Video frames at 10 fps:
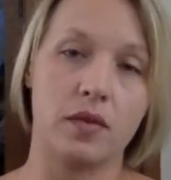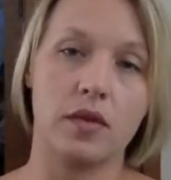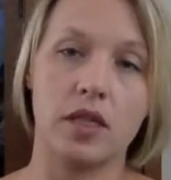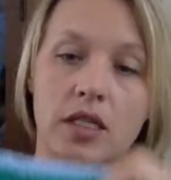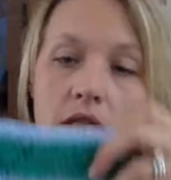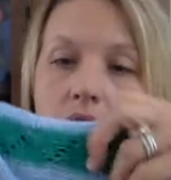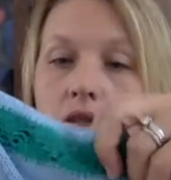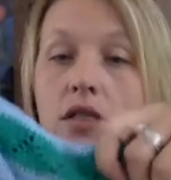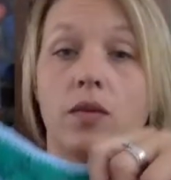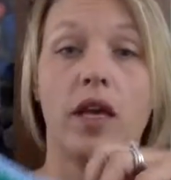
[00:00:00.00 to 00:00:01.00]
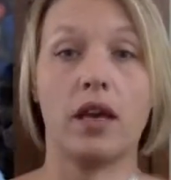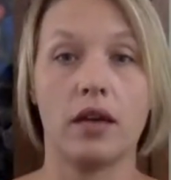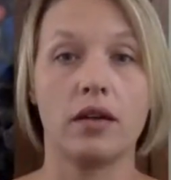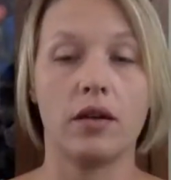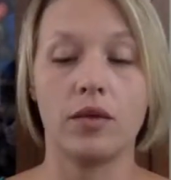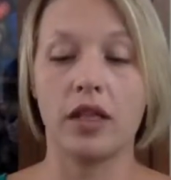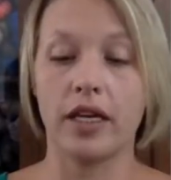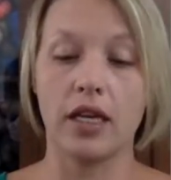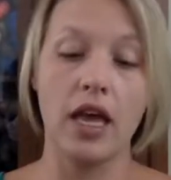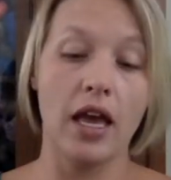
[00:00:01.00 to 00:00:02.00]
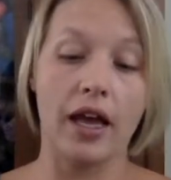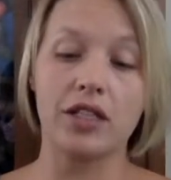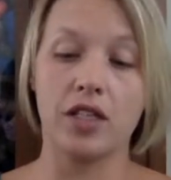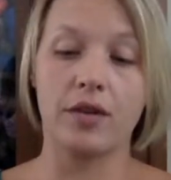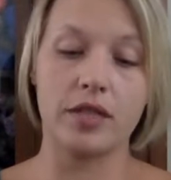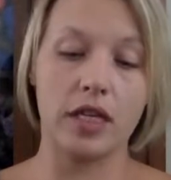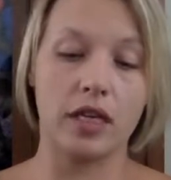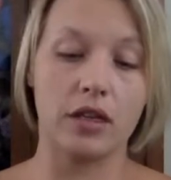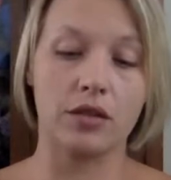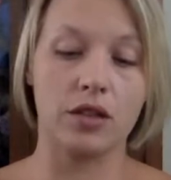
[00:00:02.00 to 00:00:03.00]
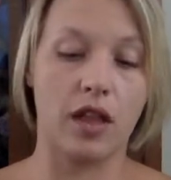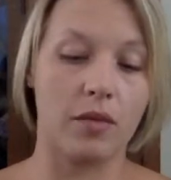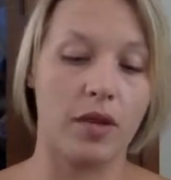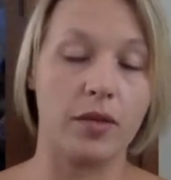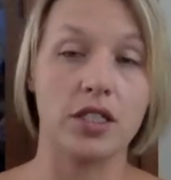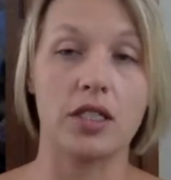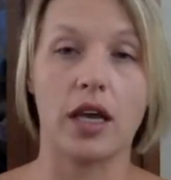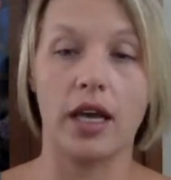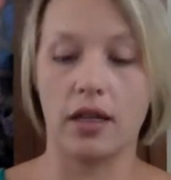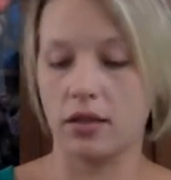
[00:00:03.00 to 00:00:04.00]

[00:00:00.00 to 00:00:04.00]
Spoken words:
this week. I was thinking I'll do that maybe tonight.